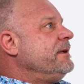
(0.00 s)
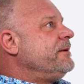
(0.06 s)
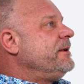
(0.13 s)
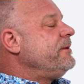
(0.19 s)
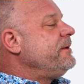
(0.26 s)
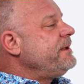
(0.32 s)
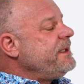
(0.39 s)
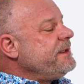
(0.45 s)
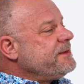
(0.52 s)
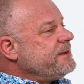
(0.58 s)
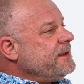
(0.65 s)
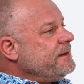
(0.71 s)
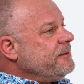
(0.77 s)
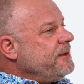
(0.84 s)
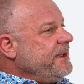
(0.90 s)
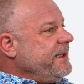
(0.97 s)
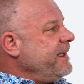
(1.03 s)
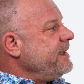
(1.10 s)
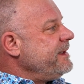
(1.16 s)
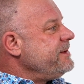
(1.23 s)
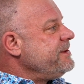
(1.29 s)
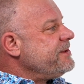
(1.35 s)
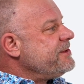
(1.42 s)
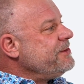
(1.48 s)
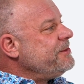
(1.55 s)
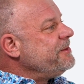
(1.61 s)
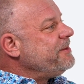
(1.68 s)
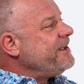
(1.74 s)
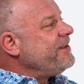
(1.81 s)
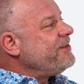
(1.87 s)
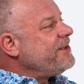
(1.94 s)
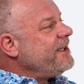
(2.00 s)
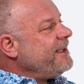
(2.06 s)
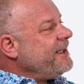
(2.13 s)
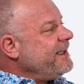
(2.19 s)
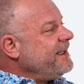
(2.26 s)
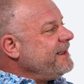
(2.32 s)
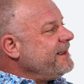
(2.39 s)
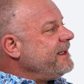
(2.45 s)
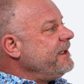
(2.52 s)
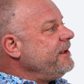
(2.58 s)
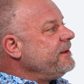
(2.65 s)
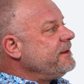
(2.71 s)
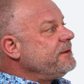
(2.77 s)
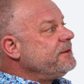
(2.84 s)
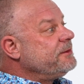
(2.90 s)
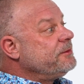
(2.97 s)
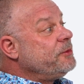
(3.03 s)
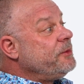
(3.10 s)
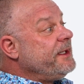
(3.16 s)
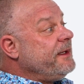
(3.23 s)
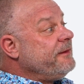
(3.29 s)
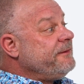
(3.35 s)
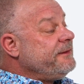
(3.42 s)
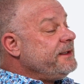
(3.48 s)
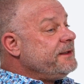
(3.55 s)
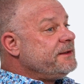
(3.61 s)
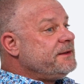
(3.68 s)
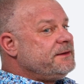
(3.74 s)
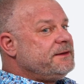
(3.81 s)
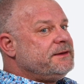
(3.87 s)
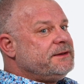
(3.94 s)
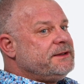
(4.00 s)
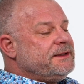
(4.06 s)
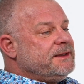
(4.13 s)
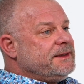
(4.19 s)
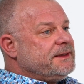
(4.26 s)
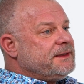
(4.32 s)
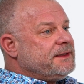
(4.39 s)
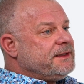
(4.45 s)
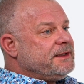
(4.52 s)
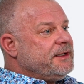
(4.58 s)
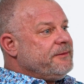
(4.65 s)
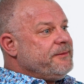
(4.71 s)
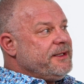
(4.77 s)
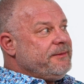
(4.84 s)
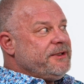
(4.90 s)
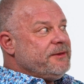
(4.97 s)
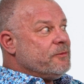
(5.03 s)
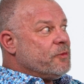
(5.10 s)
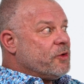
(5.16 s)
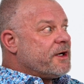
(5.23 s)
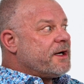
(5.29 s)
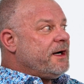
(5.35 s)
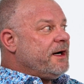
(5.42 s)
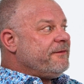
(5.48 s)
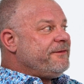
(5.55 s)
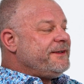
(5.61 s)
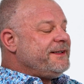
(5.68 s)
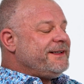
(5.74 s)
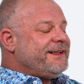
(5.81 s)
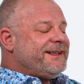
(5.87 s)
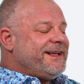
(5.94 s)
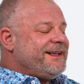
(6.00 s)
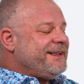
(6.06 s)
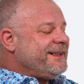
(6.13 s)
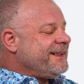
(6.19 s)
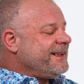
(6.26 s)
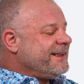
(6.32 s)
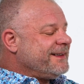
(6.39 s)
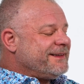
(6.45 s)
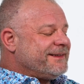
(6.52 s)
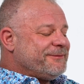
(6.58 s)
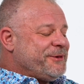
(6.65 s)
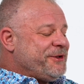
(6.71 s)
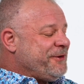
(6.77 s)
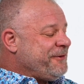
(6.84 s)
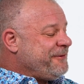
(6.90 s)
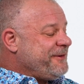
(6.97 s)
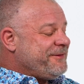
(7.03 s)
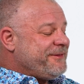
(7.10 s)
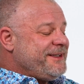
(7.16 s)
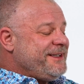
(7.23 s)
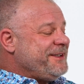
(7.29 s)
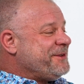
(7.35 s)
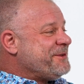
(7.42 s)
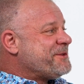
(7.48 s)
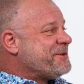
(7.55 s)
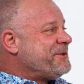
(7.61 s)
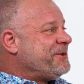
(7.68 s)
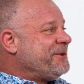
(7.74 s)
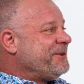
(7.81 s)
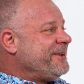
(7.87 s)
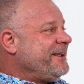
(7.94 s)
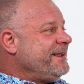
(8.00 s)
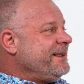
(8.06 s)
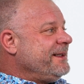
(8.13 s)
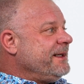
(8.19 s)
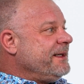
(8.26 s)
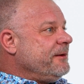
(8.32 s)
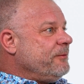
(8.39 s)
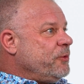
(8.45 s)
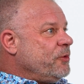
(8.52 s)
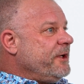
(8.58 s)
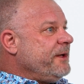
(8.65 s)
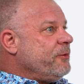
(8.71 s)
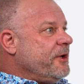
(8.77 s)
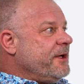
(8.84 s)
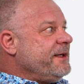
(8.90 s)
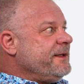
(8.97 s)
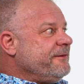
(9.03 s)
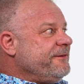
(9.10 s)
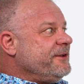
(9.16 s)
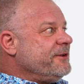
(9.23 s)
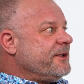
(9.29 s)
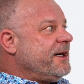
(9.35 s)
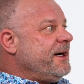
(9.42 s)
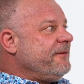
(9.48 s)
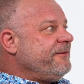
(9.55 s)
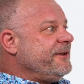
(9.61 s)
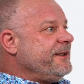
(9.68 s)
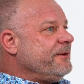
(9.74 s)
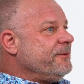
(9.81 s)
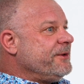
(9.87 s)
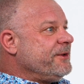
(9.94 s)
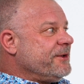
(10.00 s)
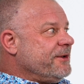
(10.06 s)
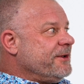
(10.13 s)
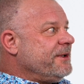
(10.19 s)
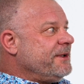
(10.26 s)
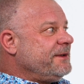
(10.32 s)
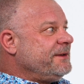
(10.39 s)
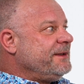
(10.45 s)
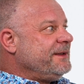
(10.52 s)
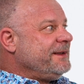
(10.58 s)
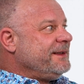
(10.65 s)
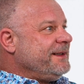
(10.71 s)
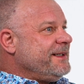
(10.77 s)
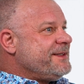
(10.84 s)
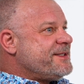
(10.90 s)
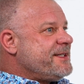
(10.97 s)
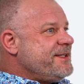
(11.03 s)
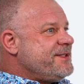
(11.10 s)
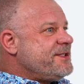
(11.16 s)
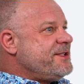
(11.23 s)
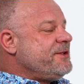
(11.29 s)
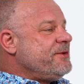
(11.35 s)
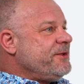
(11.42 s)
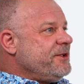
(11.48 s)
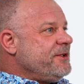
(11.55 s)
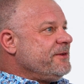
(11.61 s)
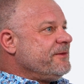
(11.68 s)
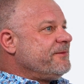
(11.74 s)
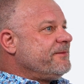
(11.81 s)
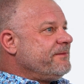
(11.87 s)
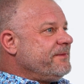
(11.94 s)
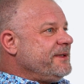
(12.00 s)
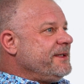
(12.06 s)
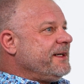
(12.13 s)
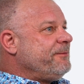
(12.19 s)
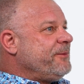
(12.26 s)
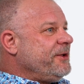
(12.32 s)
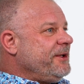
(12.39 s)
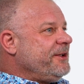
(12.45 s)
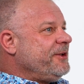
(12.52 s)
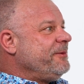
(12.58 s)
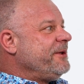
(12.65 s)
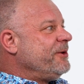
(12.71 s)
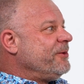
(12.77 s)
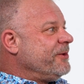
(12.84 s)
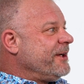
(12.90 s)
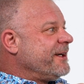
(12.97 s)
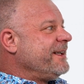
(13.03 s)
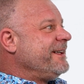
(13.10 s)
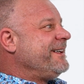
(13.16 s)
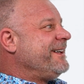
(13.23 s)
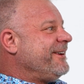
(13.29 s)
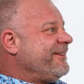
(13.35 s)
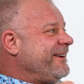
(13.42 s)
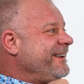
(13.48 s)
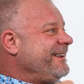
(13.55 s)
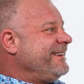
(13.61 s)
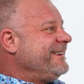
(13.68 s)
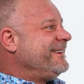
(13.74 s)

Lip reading: I realized that, why can't I just do it because I like it? I look the way I feel. It made me more confident. Again, when you're 15 years old, and a boy wanted to feel confident with a girl, it's nice to know that you put a little bit of work in here, right?